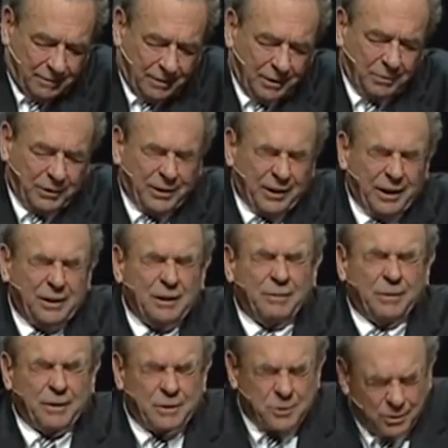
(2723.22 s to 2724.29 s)
Father, we thank you
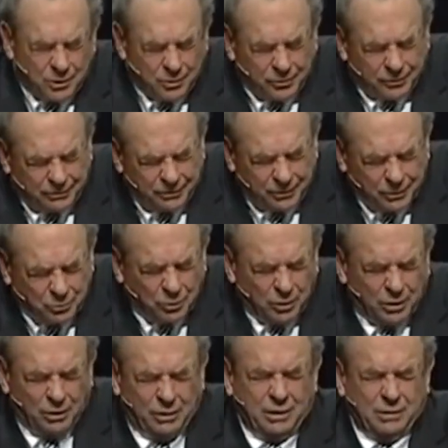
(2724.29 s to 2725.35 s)
for the truth of your
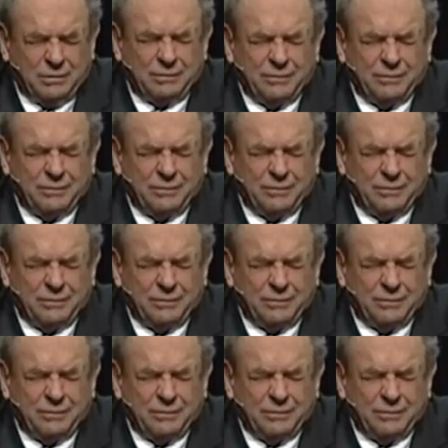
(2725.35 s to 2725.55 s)
word,